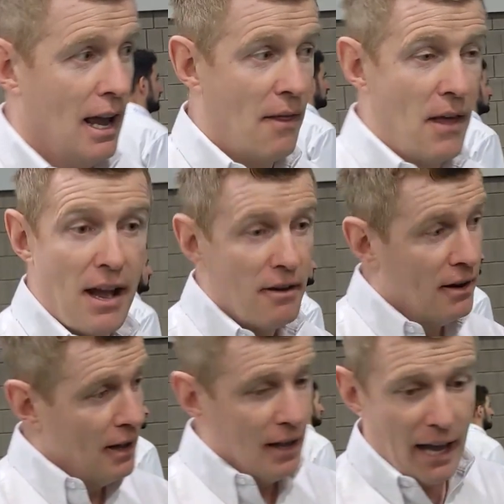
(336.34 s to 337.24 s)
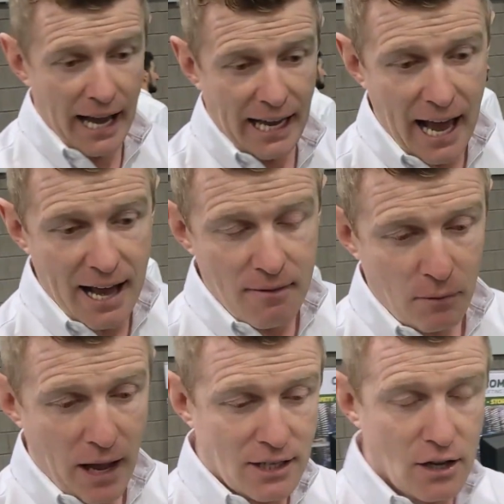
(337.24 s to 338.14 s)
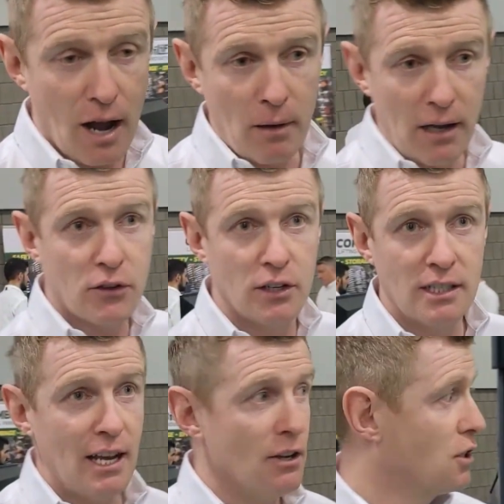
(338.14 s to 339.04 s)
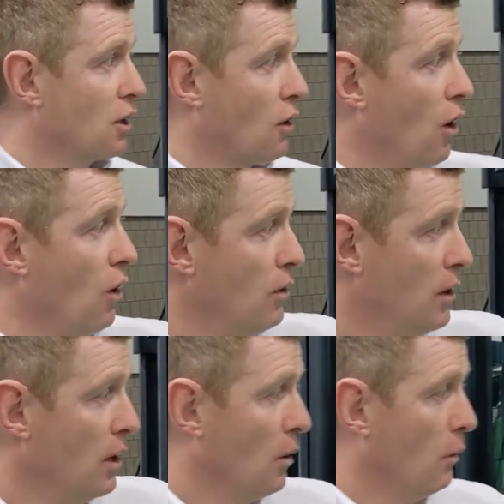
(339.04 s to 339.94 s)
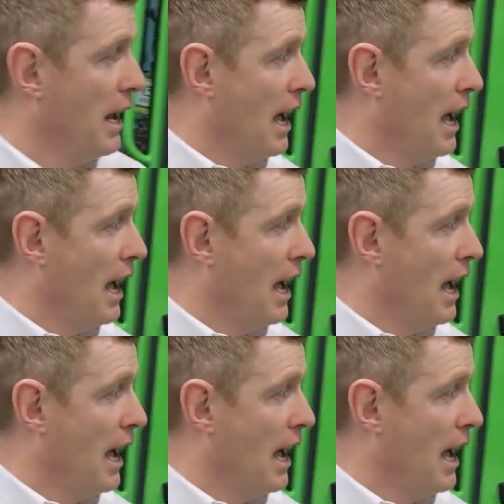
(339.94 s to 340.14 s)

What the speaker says: And then again, as CombiLift continues to grow, we